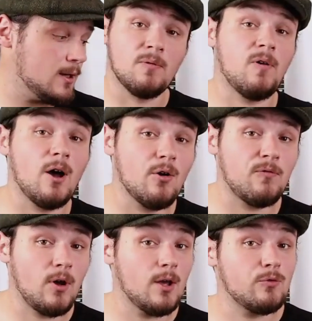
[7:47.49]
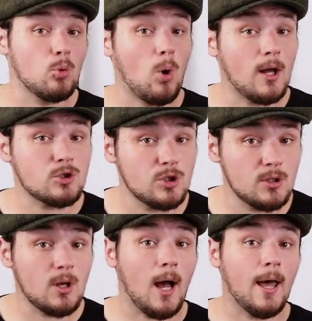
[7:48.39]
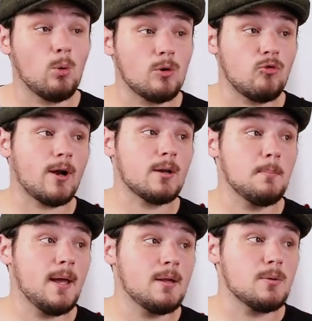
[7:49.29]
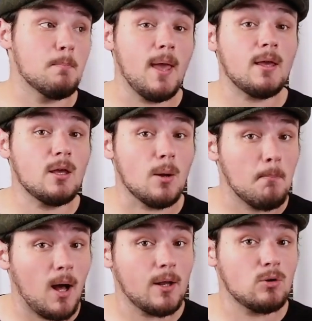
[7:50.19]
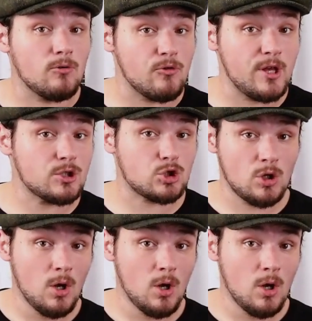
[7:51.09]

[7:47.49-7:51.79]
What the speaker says: But FireFly, if you're watching, I would recommend making a model of this